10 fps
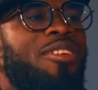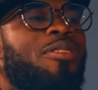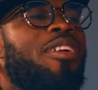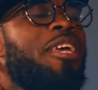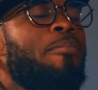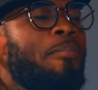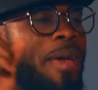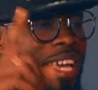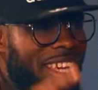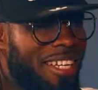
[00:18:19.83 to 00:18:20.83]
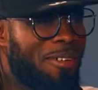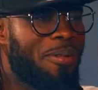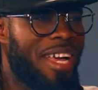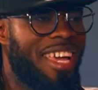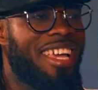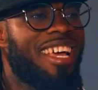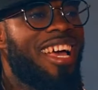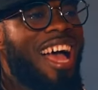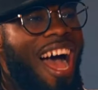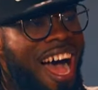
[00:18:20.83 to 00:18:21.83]
you keep making a way
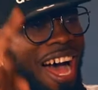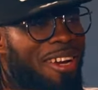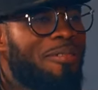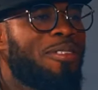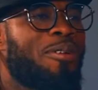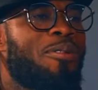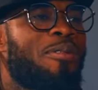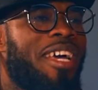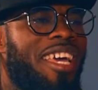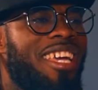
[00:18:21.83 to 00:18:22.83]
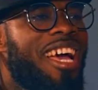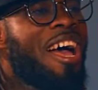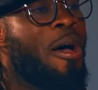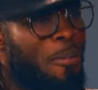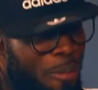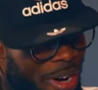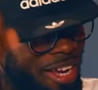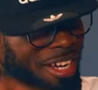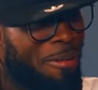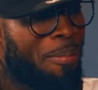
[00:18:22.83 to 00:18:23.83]
out of no way, breaking the